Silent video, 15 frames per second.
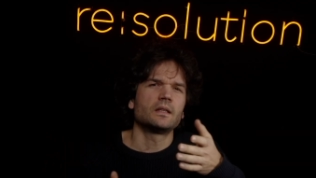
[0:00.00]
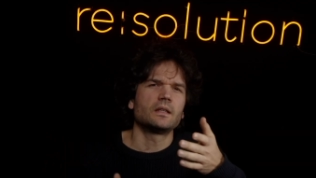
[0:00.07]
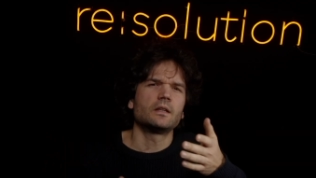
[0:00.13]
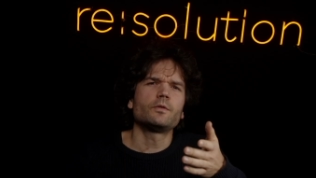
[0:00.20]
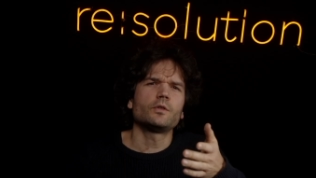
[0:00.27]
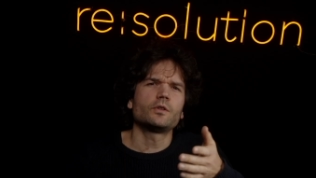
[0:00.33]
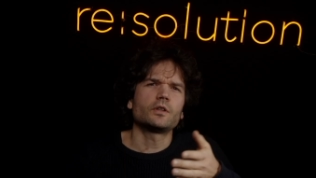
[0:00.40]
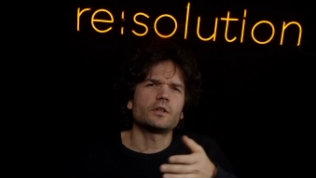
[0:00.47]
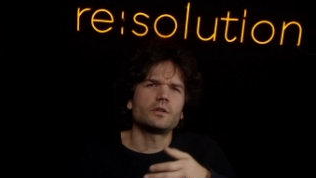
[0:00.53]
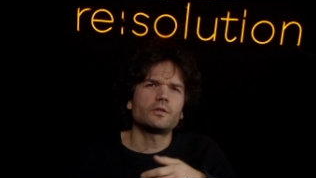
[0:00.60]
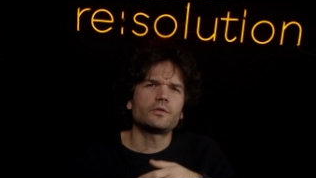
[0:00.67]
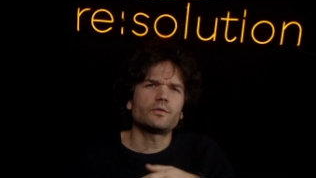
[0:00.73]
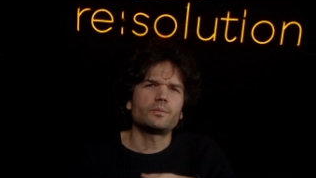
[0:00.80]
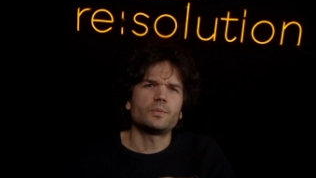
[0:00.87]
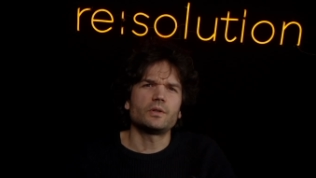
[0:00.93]
If you're
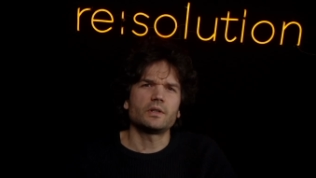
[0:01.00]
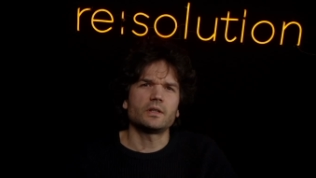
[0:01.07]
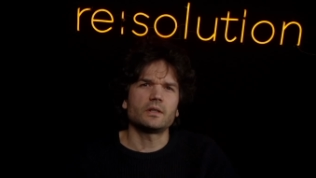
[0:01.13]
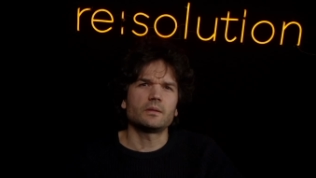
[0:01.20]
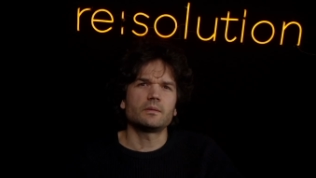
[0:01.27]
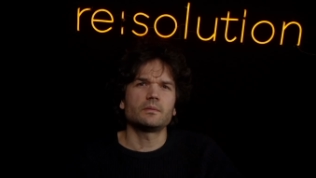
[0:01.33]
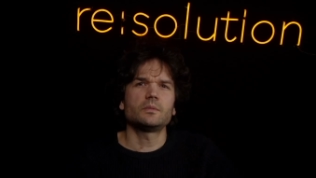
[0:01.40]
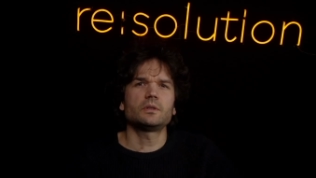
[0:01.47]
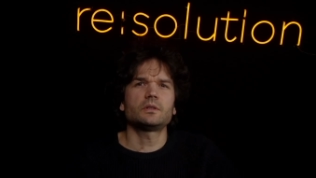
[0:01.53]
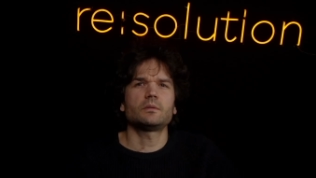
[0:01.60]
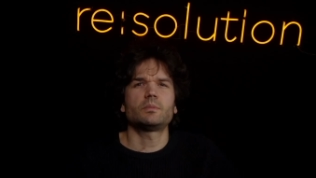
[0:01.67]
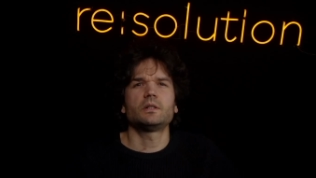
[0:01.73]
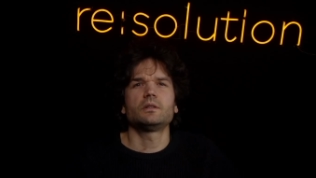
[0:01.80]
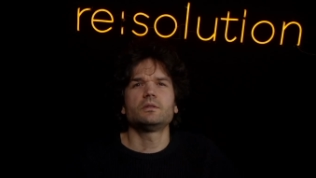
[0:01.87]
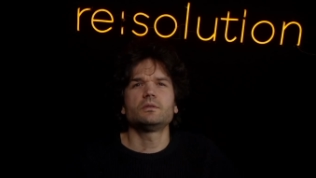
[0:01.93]
offboarding
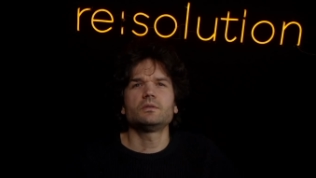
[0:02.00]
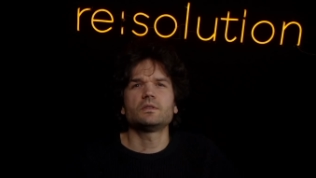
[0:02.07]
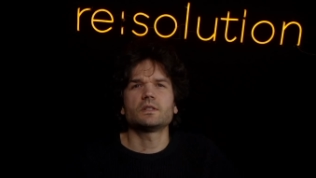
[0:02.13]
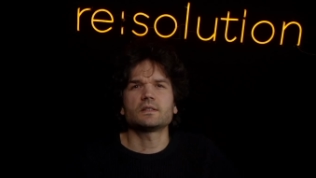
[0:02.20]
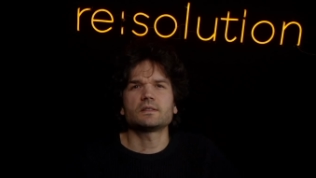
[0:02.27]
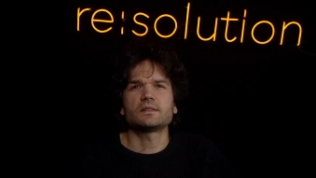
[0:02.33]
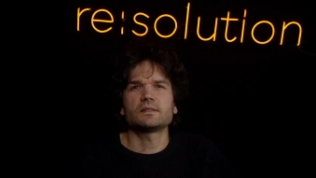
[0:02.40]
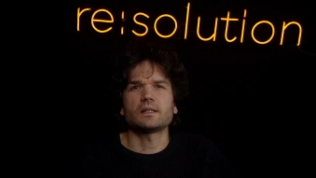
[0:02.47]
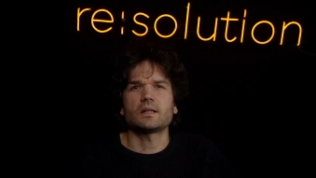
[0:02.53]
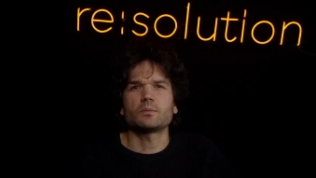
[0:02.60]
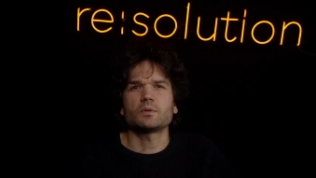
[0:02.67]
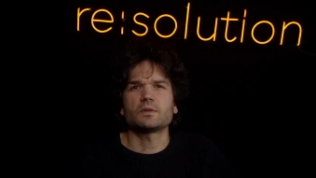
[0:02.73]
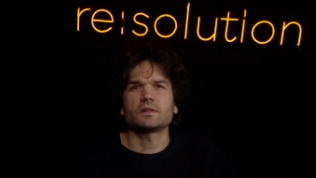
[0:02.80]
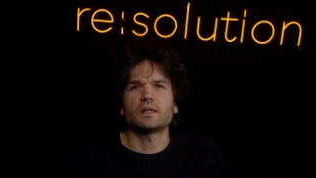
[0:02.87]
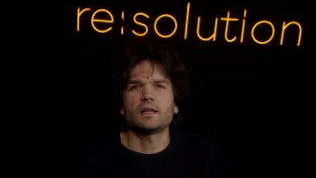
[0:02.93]
multiple users,
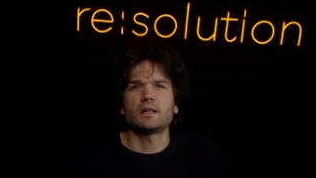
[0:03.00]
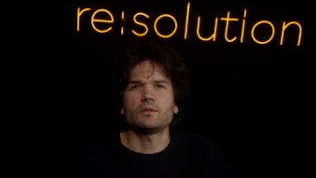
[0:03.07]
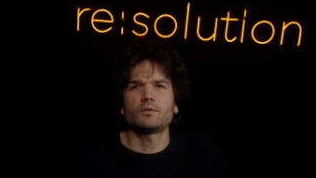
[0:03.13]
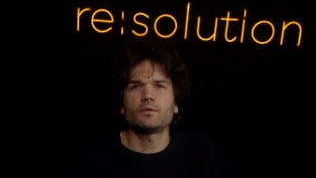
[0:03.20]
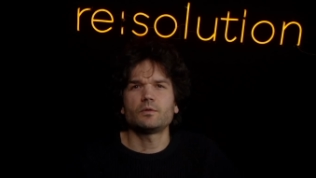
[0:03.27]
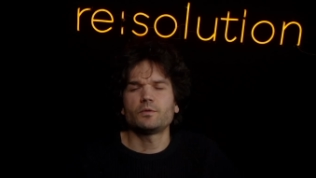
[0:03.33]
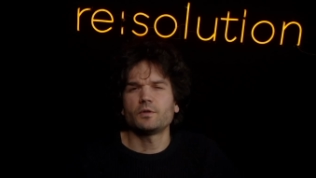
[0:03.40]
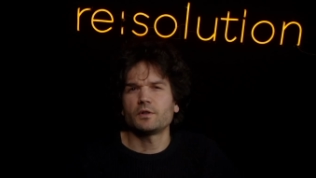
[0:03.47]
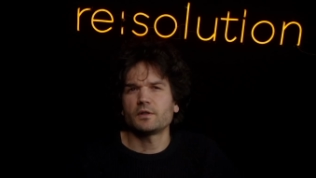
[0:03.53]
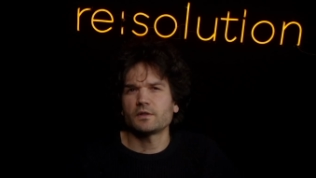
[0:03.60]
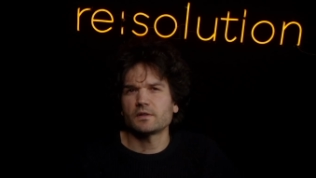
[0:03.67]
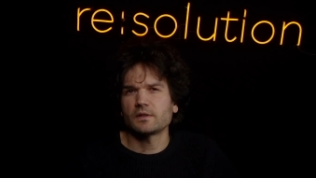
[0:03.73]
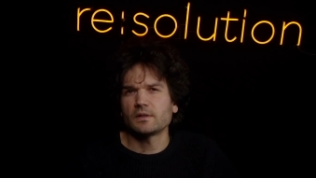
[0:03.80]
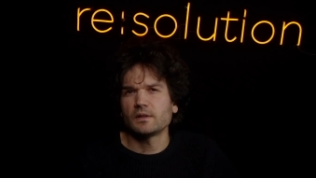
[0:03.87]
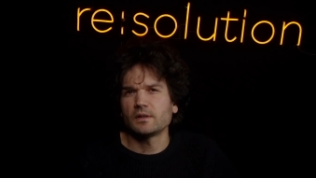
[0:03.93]
start with a handful
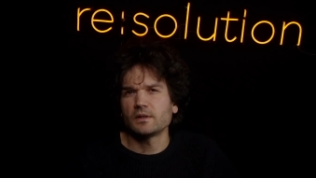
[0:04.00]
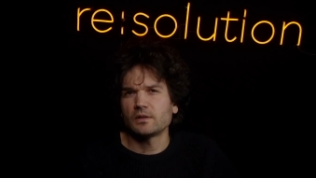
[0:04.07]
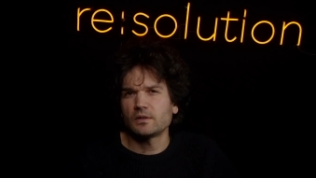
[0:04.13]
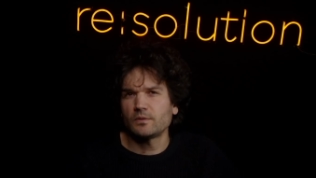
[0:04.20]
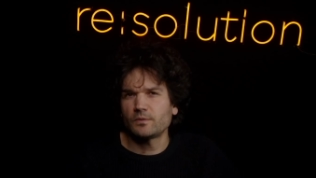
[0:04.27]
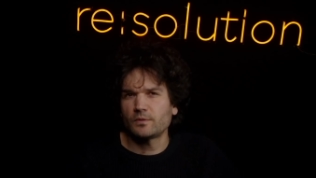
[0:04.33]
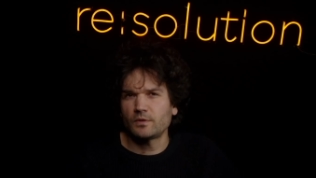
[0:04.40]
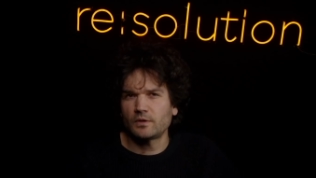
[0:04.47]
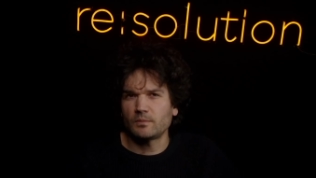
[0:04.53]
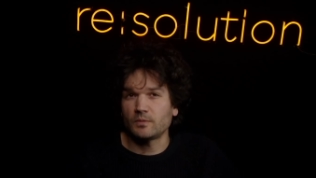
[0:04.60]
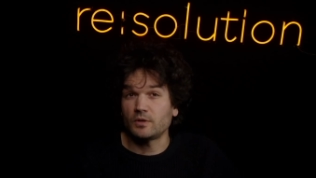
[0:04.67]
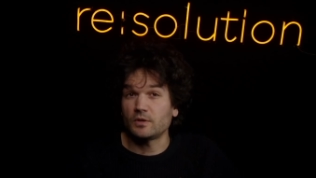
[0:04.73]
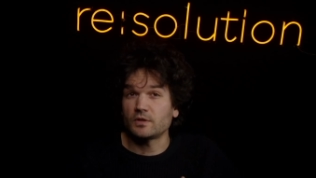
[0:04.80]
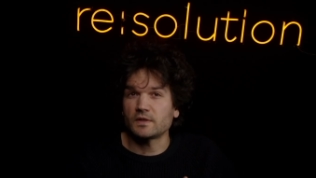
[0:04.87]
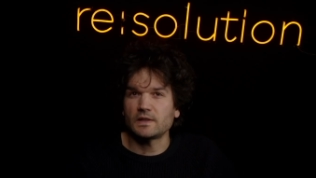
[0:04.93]
first. Confirm
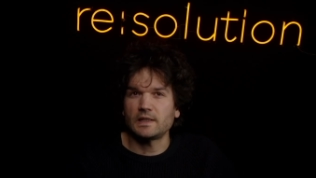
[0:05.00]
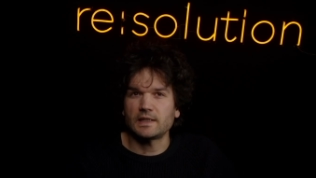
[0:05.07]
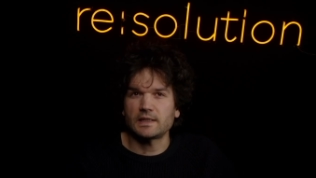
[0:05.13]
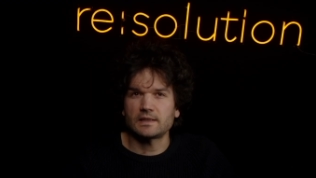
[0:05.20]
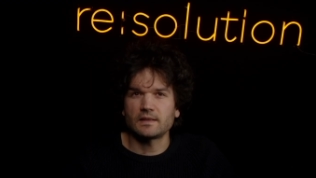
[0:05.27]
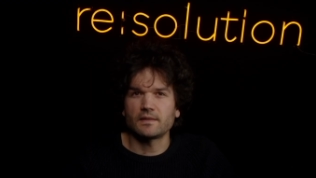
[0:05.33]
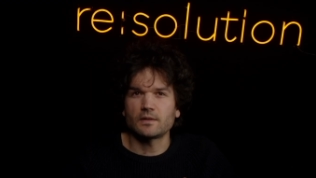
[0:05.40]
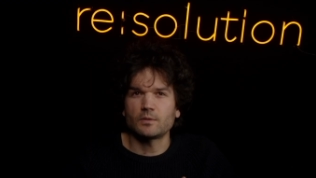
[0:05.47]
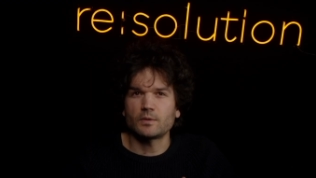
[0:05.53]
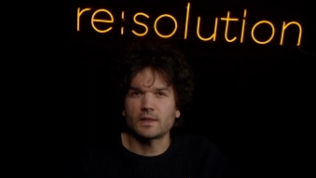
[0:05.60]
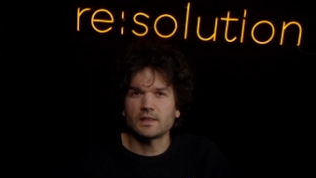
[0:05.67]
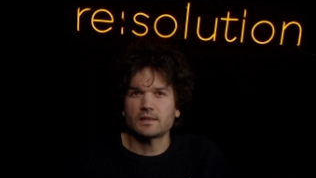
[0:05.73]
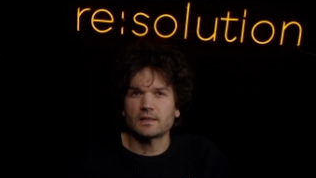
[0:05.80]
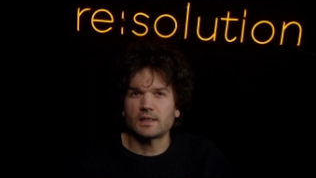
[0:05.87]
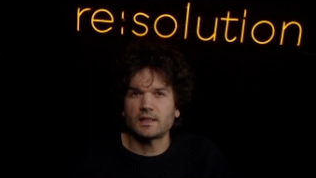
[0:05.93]
you're selecting the
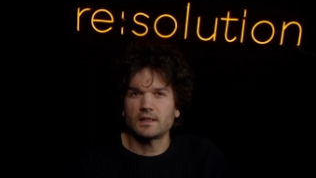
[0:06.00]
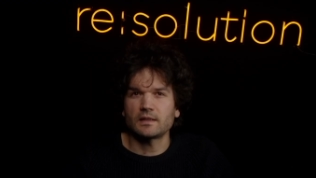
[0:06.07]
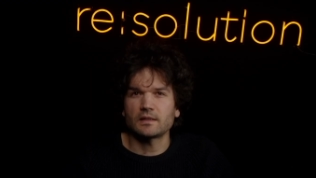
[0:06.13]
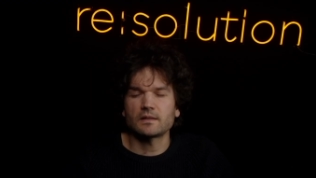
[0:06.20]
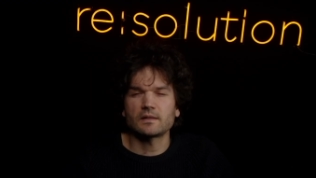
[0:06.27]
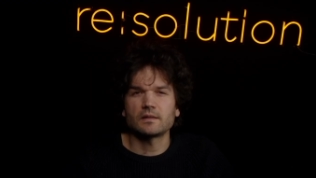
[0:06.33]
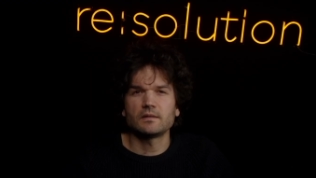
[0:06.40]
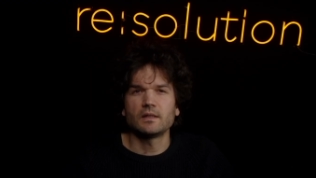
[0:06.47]
right targets.